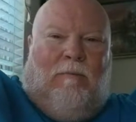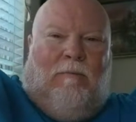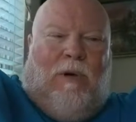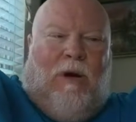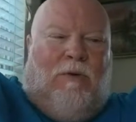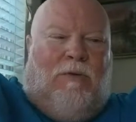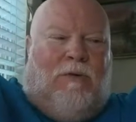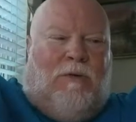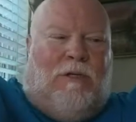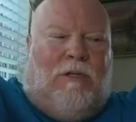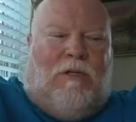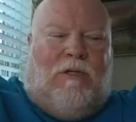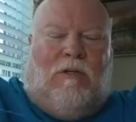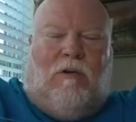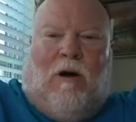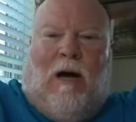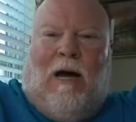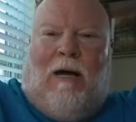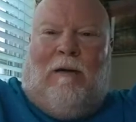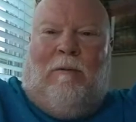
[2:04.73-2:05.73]
both are just
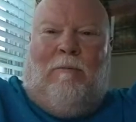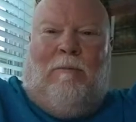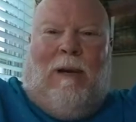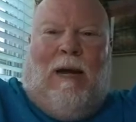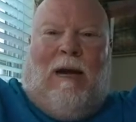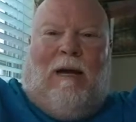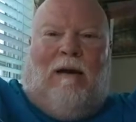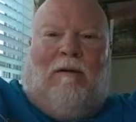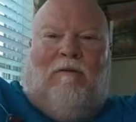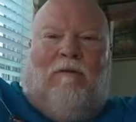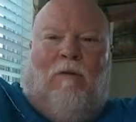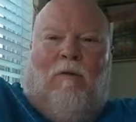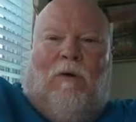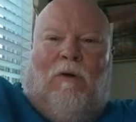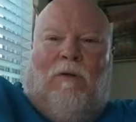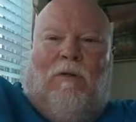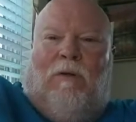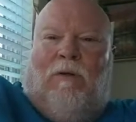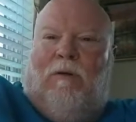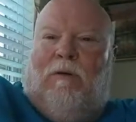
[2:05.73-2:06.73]
sliding back and
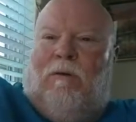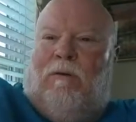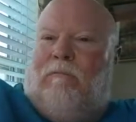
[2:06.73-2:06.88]
forth.